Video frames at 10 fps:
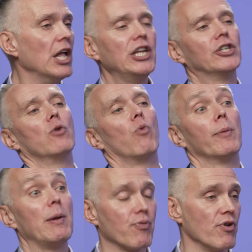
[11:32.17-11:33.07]
You don't want to
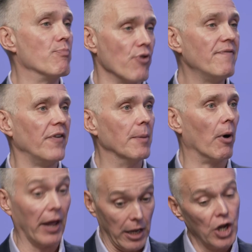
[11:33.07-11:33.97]
be pre-briefing them
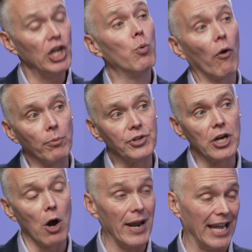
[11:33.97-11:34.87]
on it. You want them to
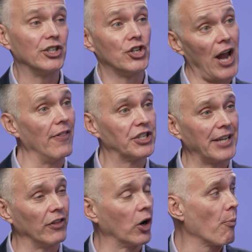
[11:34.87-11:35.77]
go in to check the
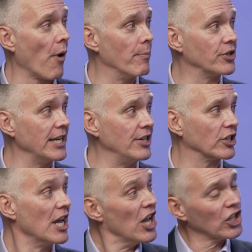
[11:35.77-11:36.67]
standard operating
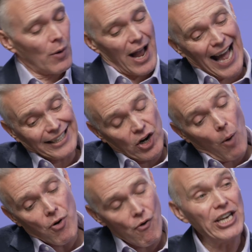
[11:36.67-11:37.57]
procedures. So at an
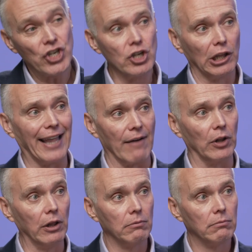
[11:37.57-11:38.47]
operational
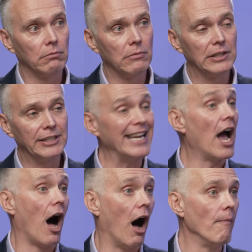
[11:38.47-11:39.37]
level,
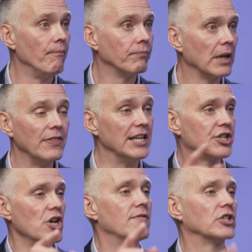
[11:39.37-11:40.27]
DR, this
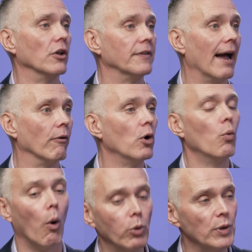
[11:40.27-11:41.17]
server's gone down.
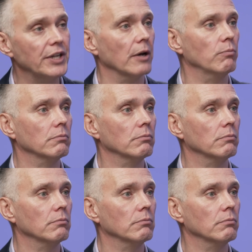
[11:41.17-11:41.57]
What would we do?